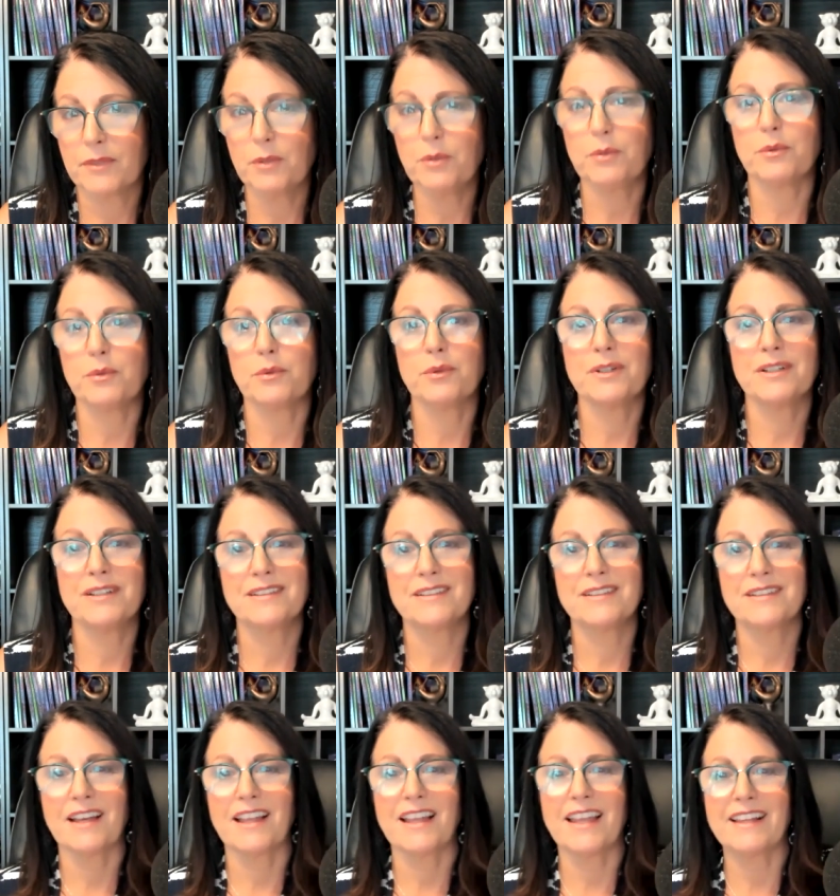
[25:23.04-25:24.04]
ooh
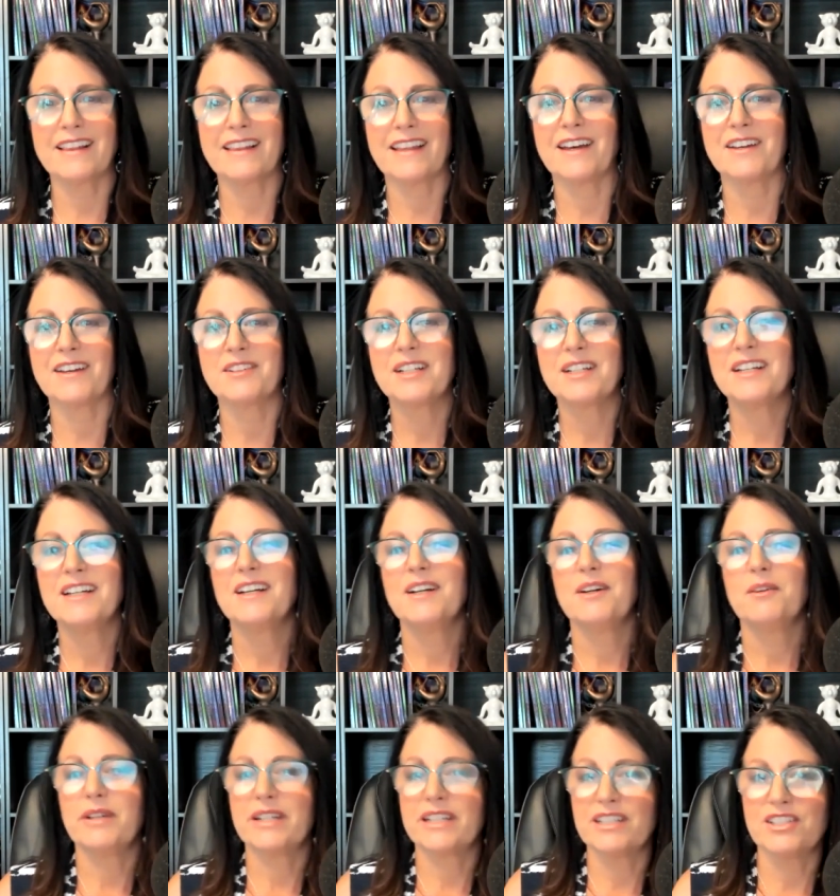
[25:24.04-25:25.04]
i like that
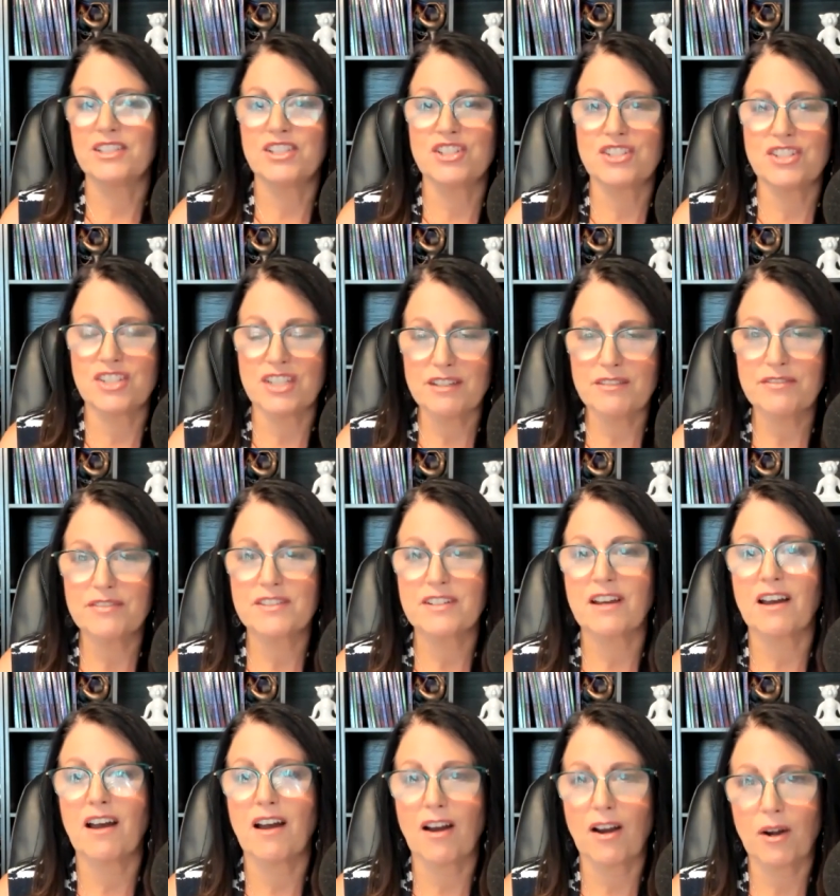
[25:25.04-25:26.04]
we can shift
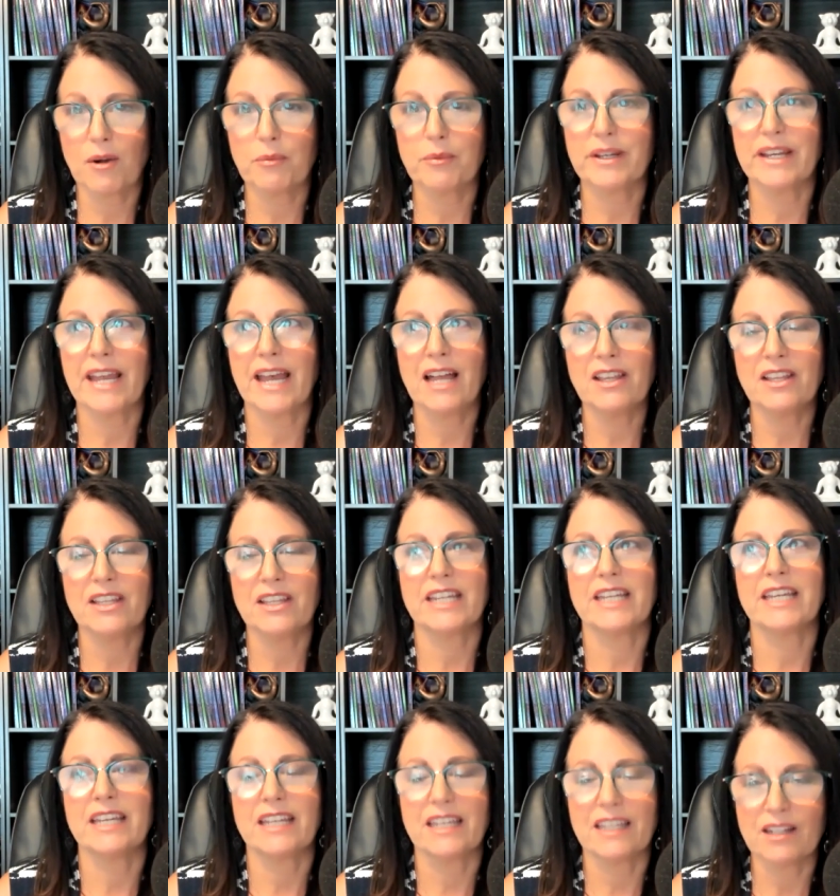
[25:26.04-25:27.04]
yeah. our
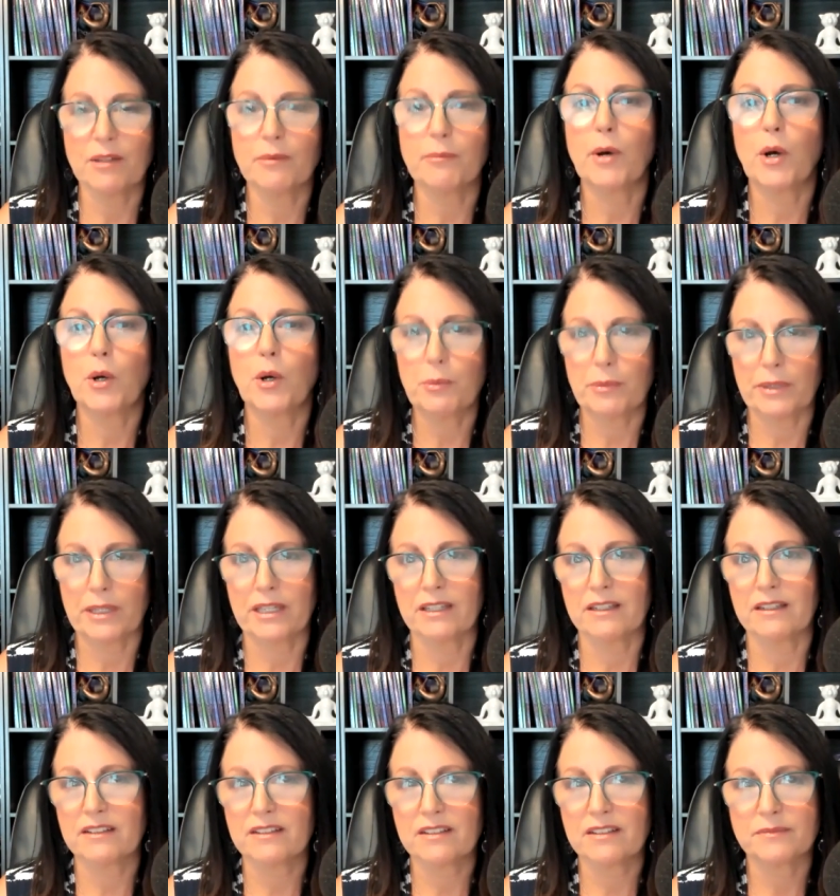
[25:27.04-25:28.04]
reality in a
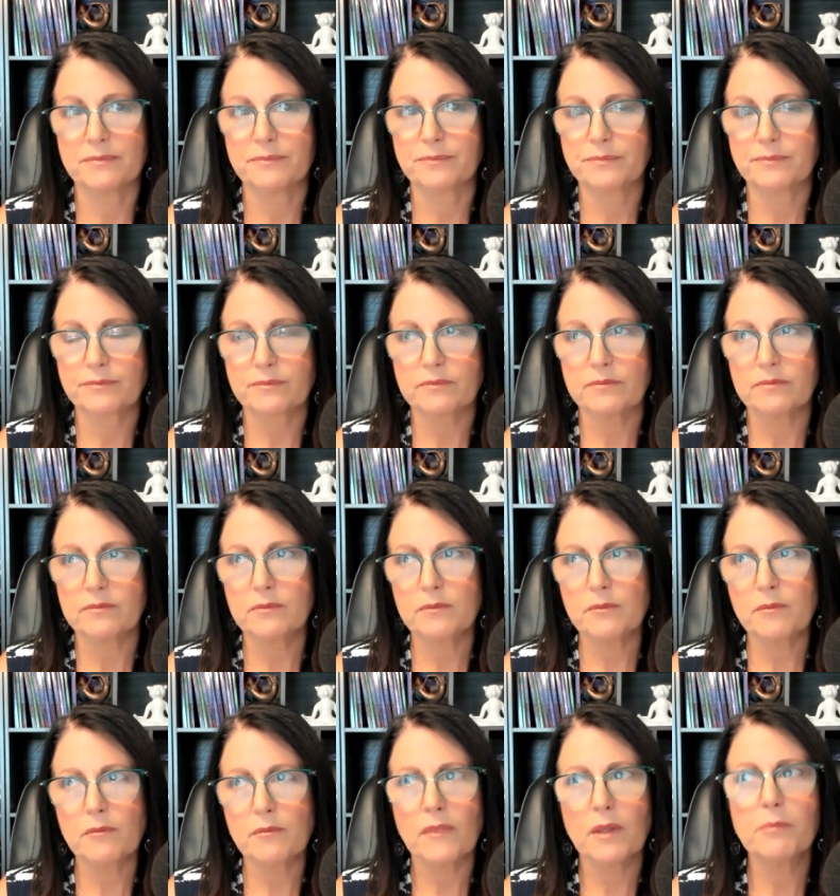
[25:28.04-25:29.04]
moment
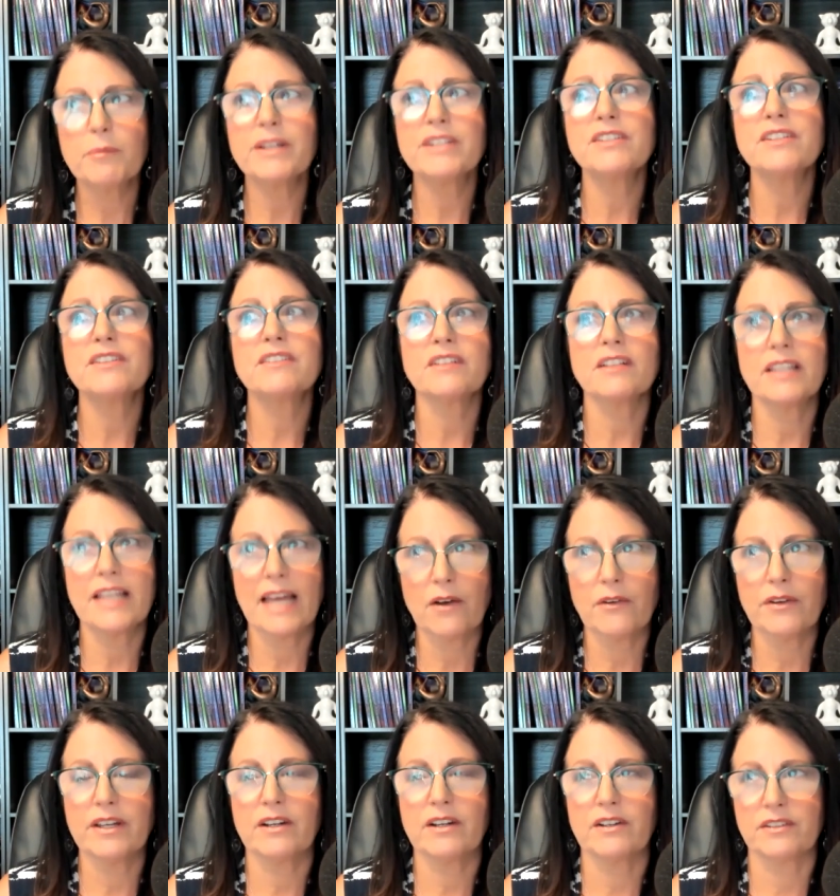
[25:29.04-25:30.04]
by just
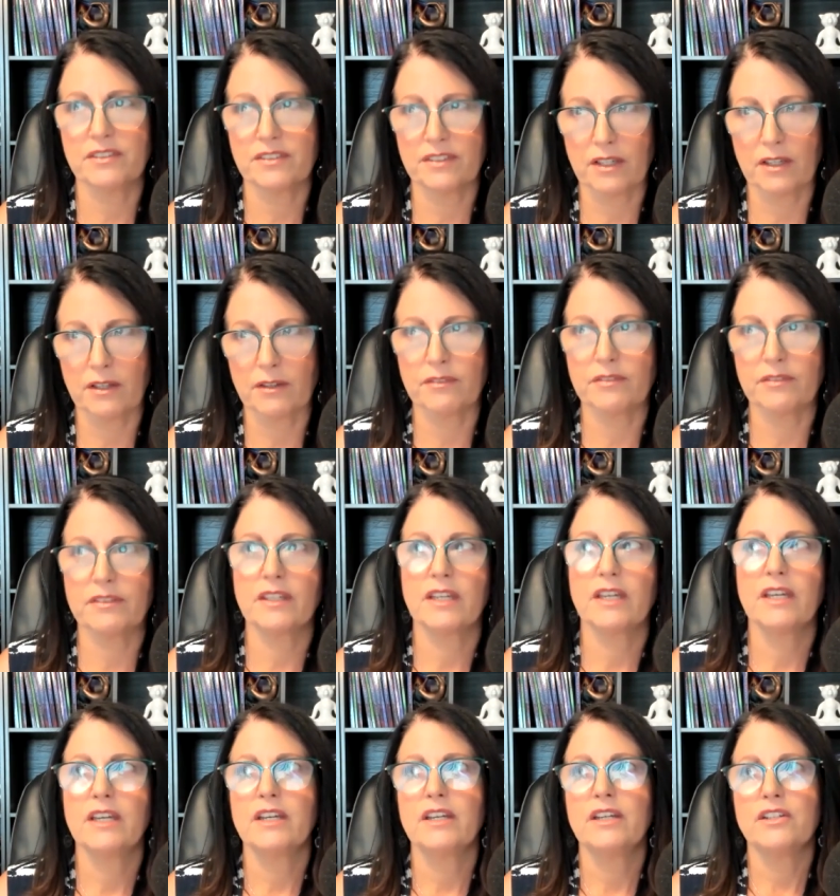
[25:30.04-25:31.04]
allowing ourselves
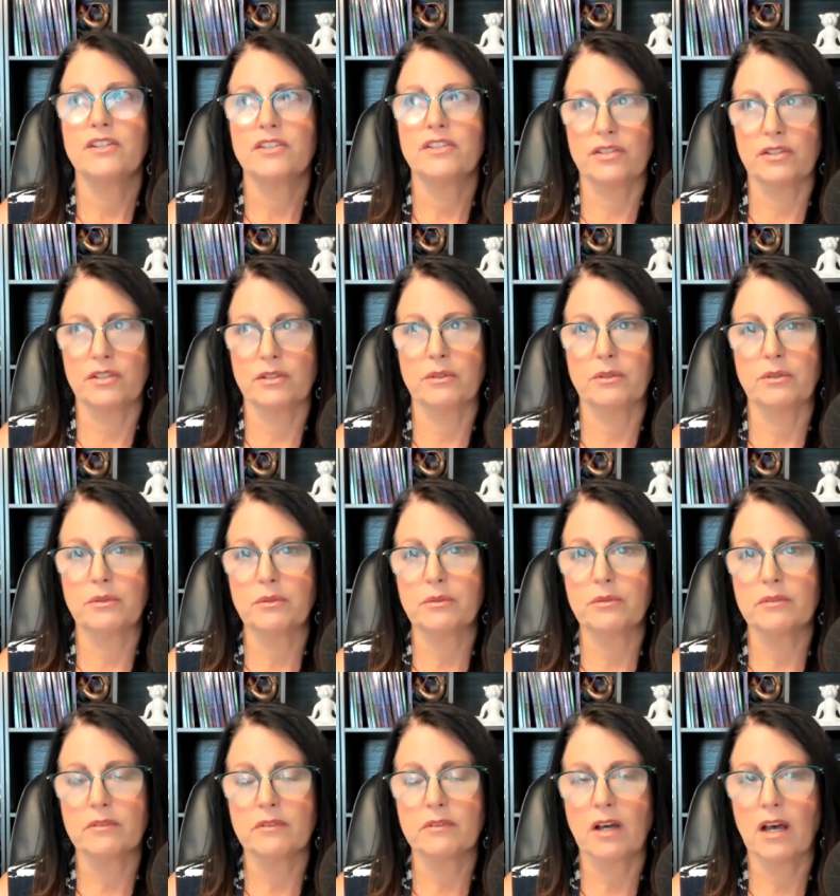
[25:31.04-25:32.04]

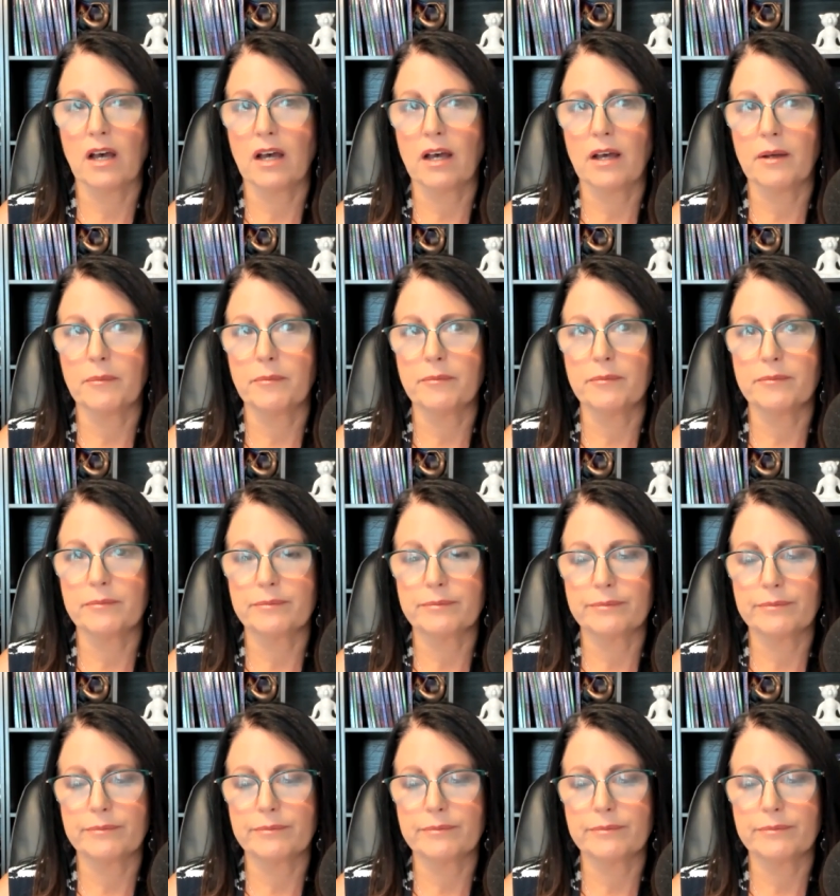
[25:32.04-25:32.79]
to um